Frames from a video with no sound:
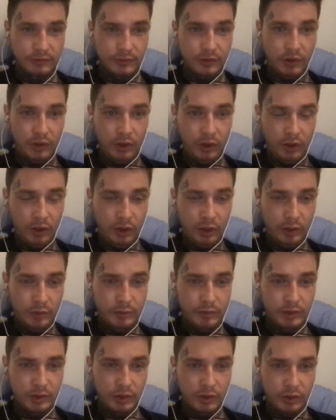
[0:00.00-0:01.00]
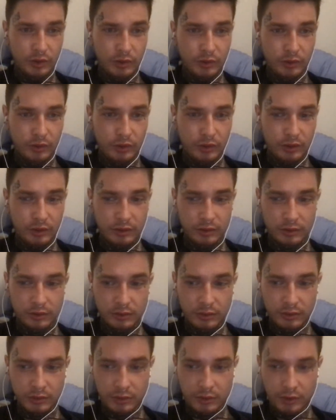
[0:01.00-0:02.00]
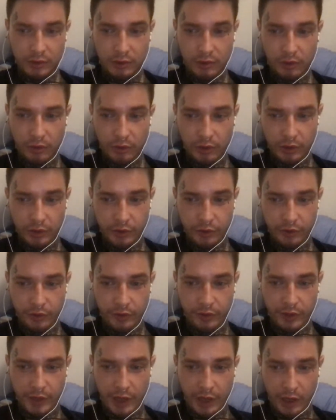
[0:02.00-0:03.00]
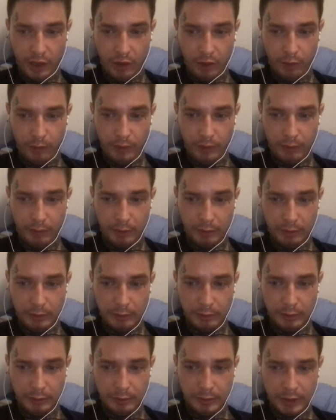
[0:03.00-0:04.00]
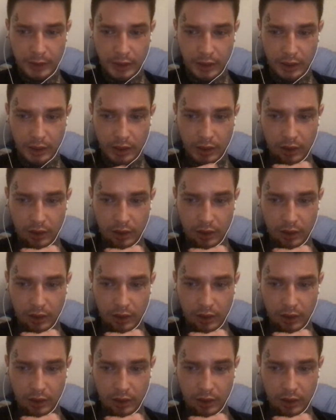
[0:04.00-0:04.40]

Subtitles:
Oh, I'm so holier than thou, blah, blah, blah, blah, blah.